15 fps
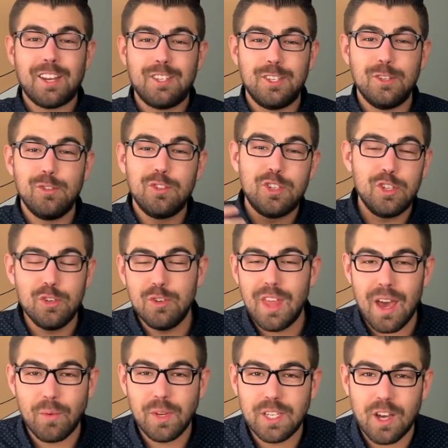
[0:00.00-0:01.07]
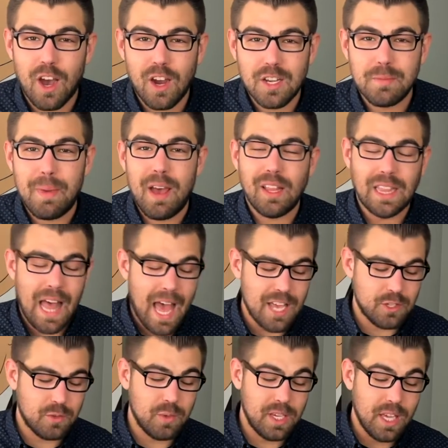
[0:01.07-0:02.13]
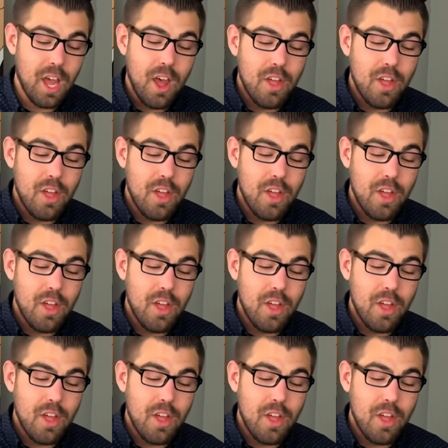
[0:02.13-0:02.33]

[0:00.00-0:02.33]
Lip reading: to two that we talked about last week.